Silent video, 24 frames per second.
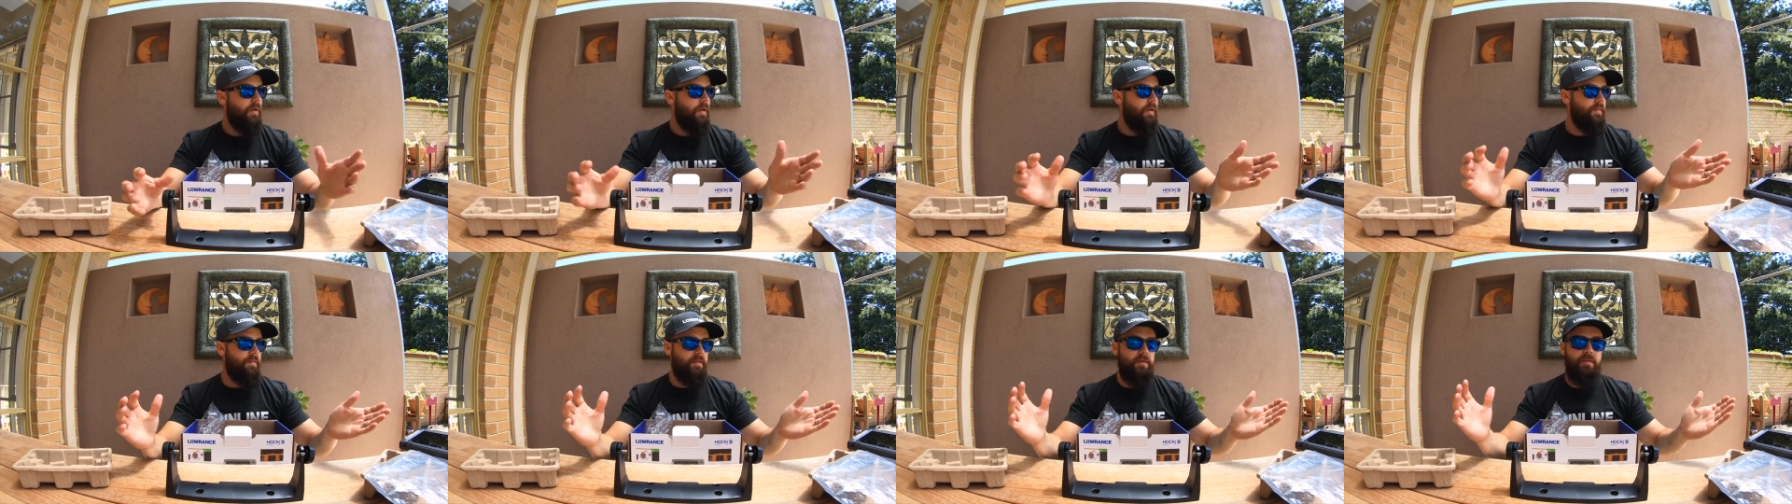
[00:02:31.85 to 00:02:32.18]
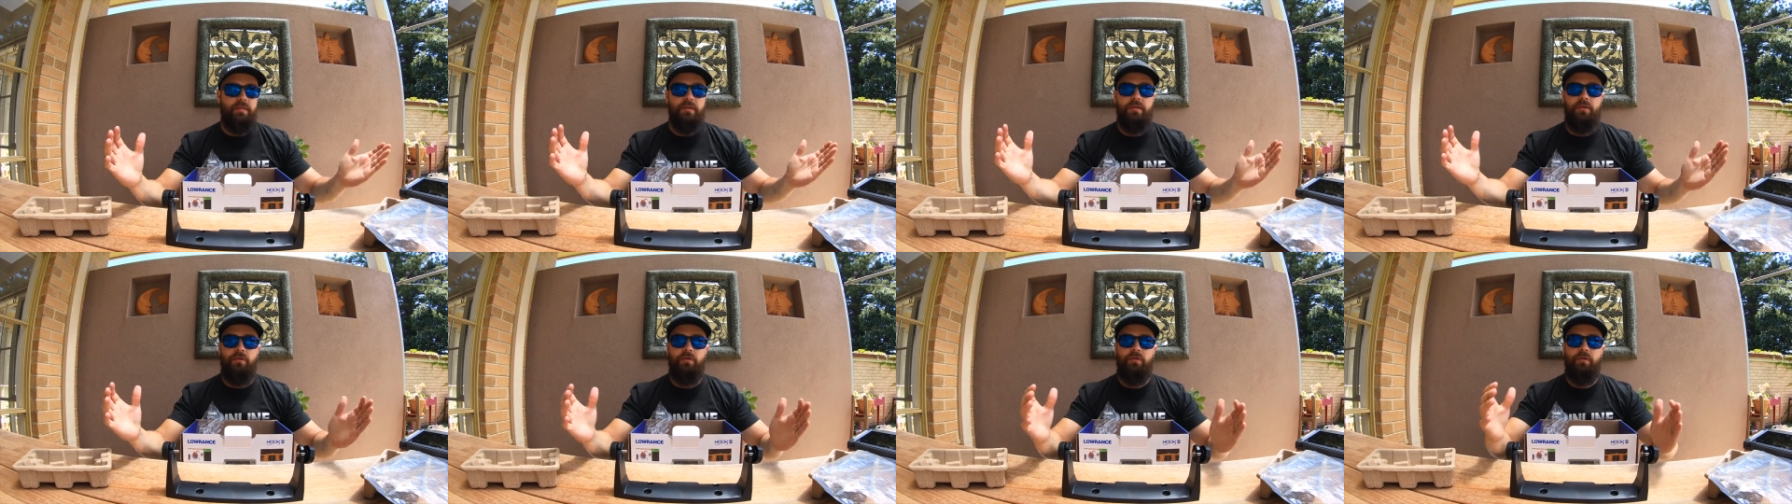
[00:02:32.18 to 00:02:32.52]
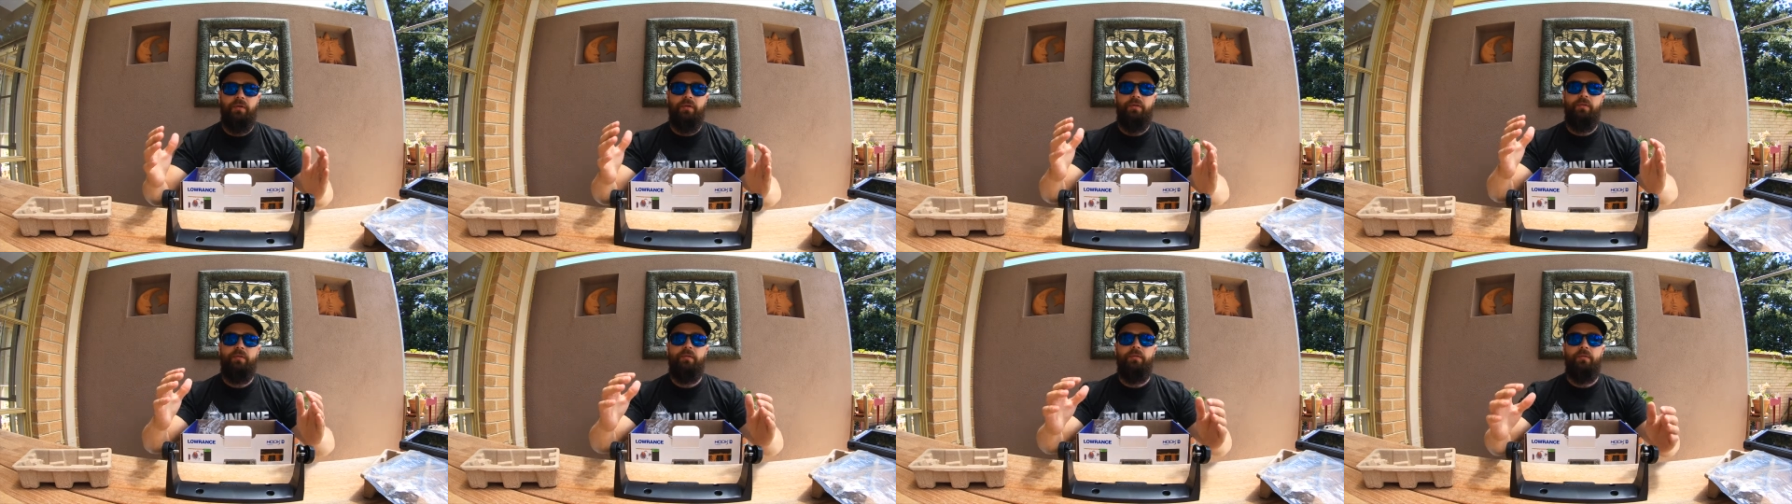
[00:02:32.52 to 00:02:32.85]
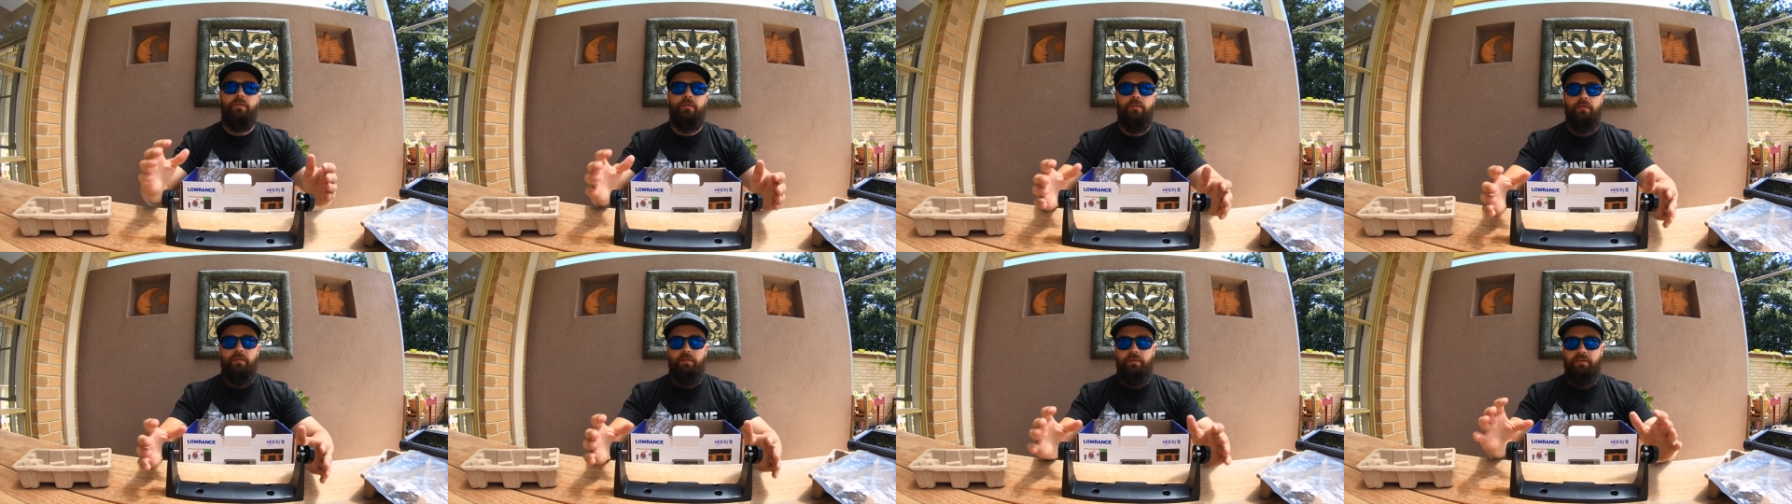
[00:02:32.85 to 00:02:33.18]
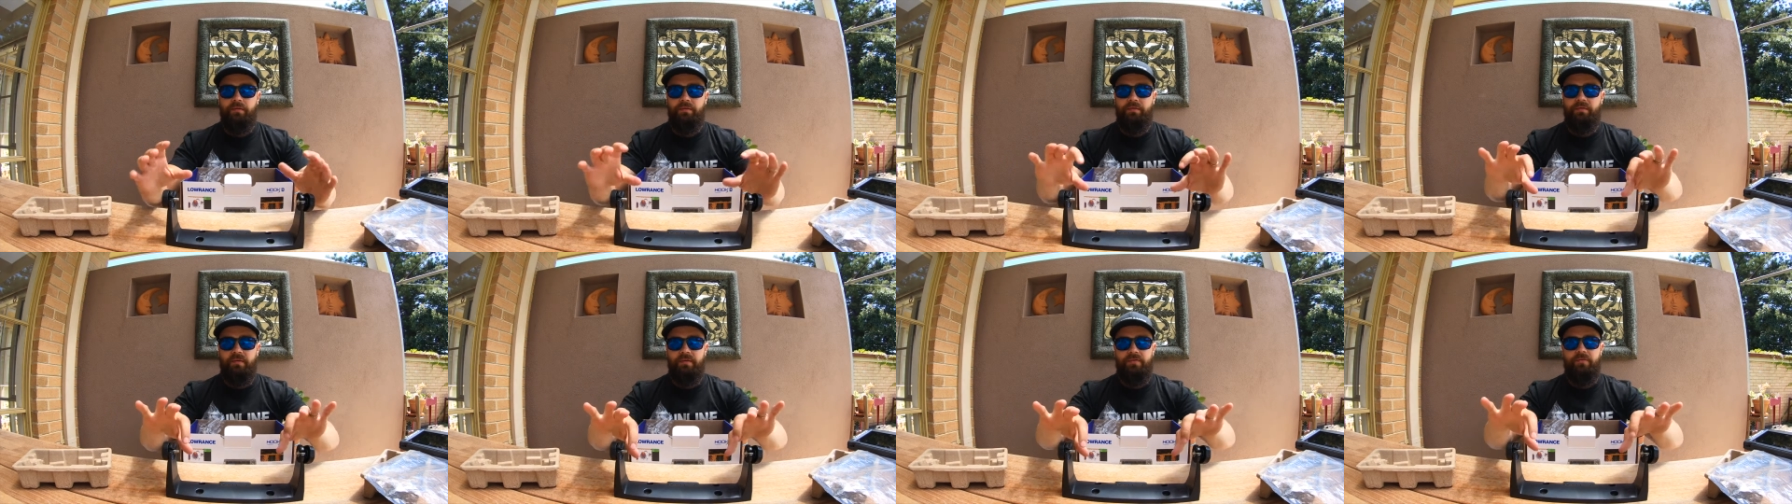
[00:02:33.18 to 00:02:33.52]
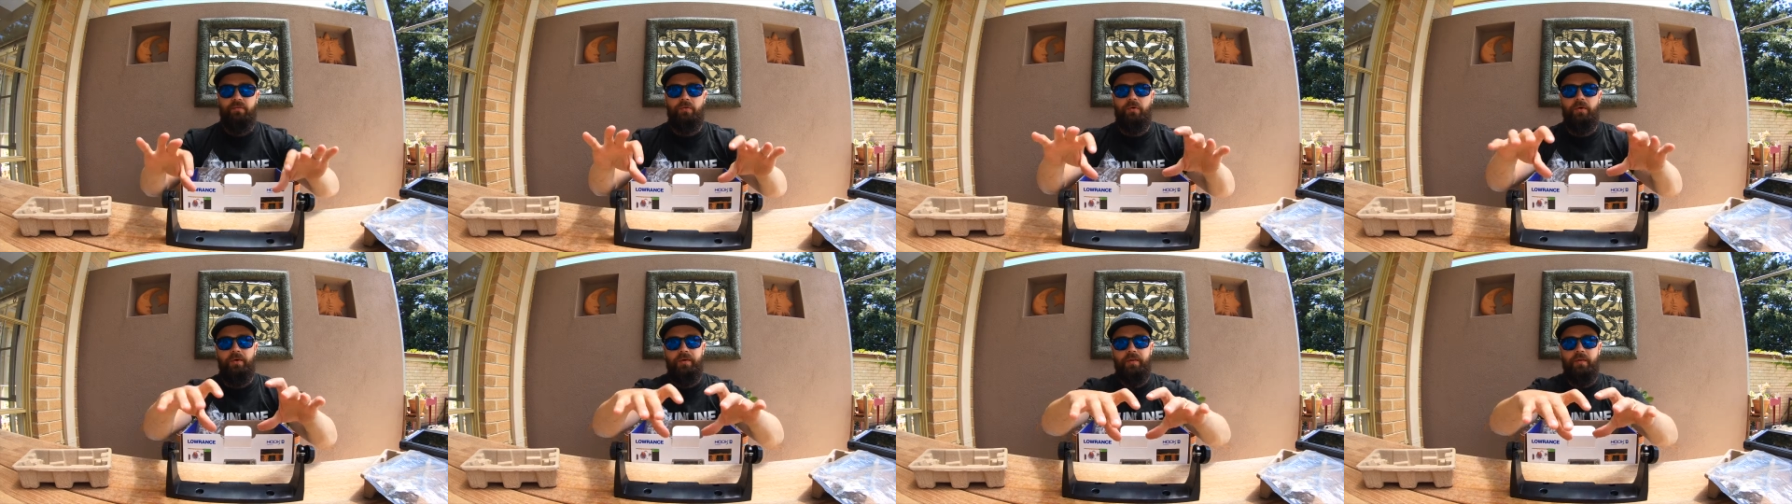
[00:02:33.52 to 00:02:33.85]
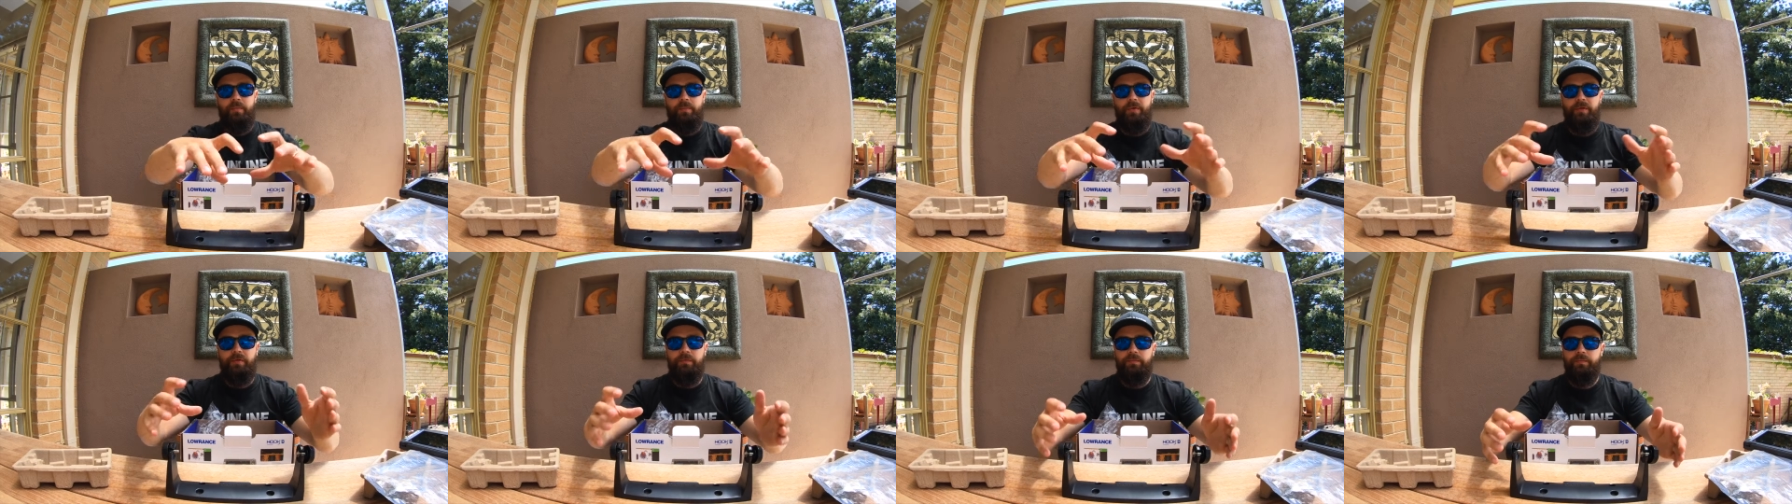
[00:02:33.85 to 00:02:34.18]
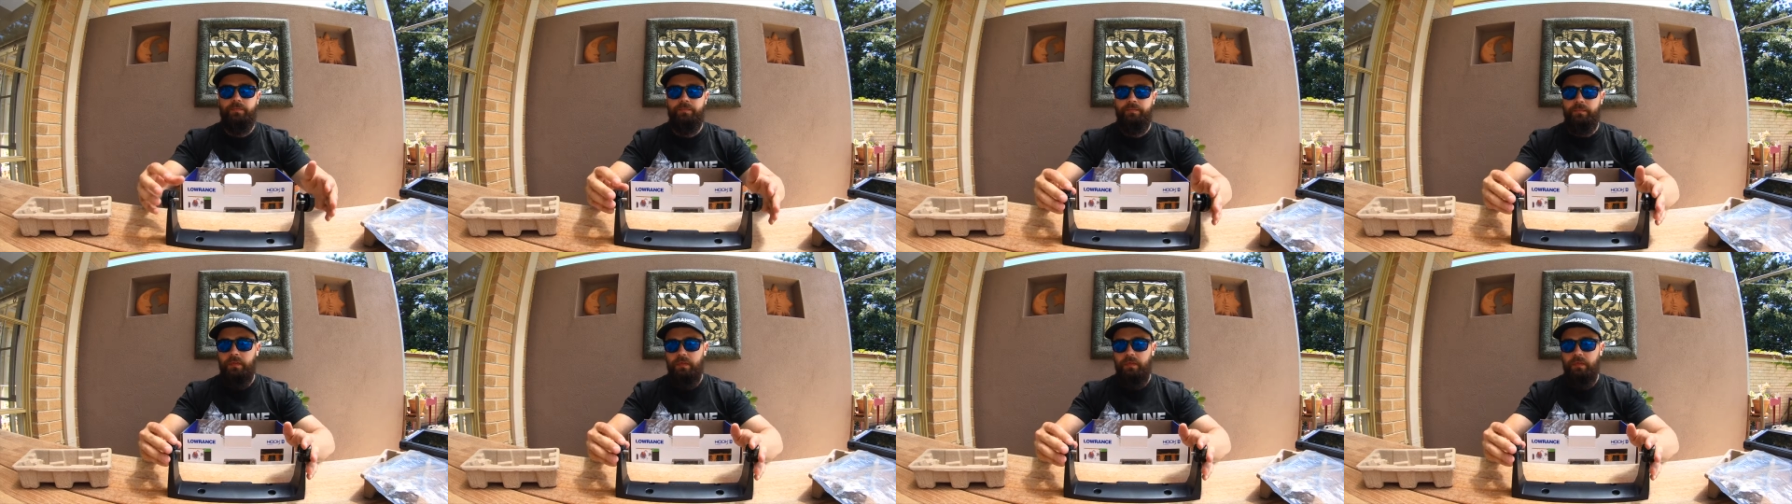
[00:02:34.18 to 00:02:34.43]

and then the unit sits right in the middle.